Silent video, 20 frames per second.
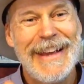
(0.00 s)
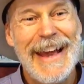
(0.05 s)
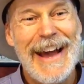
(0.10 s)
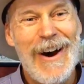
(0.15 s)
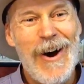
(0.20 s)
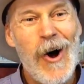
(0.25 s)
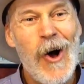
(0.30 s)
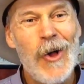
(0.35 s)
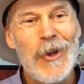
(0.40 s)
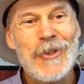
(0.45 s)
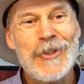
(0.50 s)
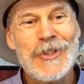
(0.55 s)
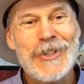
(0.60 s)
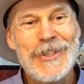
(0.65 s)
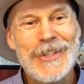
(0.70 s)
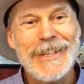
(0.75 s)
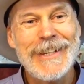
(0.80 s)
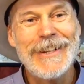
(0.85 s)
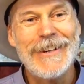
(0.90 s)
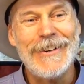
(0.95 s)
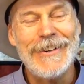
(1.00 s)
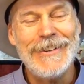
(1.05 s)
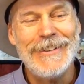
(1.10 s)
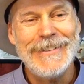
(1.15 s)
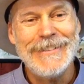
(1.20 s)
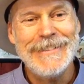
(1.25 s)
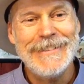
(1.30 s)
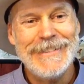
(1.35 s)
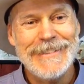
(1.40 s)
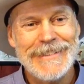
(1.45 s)
Yeah, all
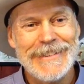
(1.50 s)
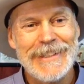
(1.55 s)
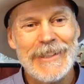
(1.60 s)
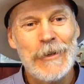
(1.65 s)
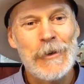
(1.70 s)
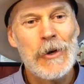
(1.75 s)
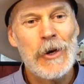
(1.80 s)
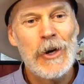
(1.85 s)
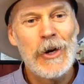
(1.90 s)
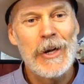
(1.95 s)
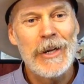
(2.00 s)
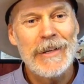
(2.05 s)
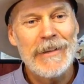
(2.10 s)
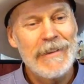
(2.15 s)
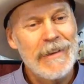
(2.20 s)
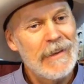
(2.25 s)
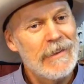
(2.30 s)
steel. You heard it.